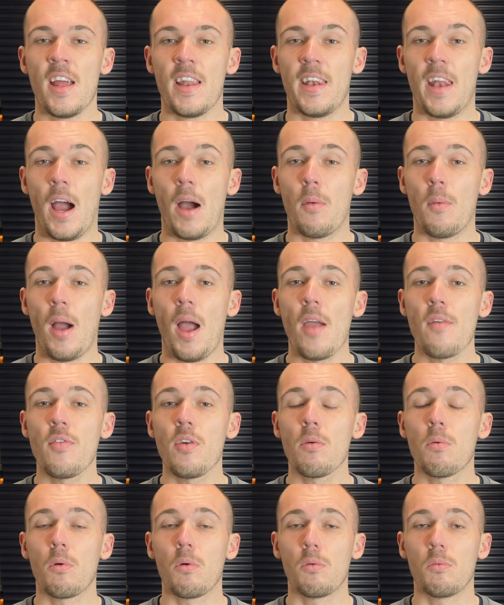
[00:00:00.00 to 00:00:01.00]
Now,
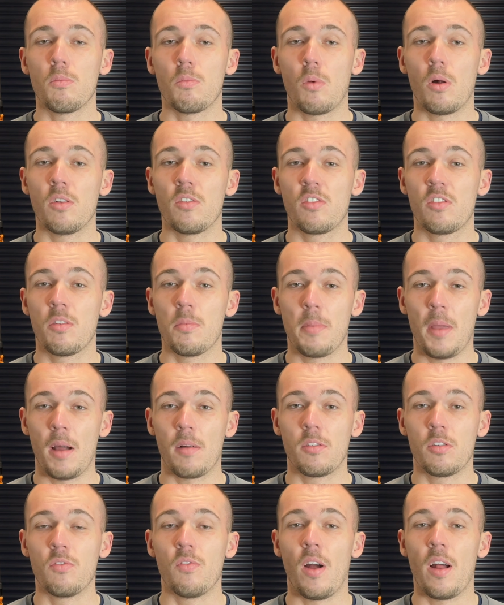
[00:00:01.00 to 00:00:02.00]
everyone wants to be
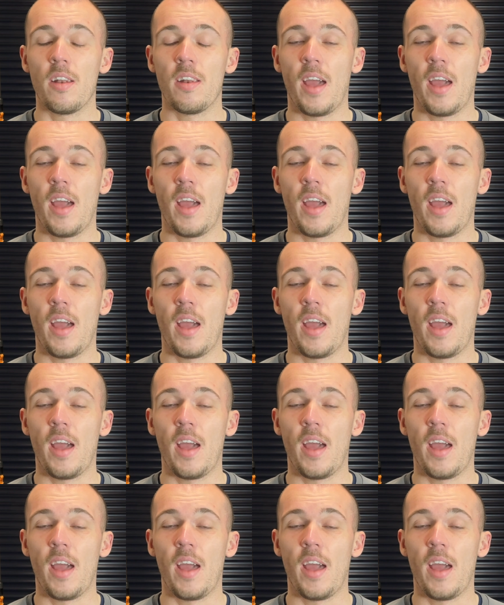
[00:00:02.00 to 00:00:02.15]
able to run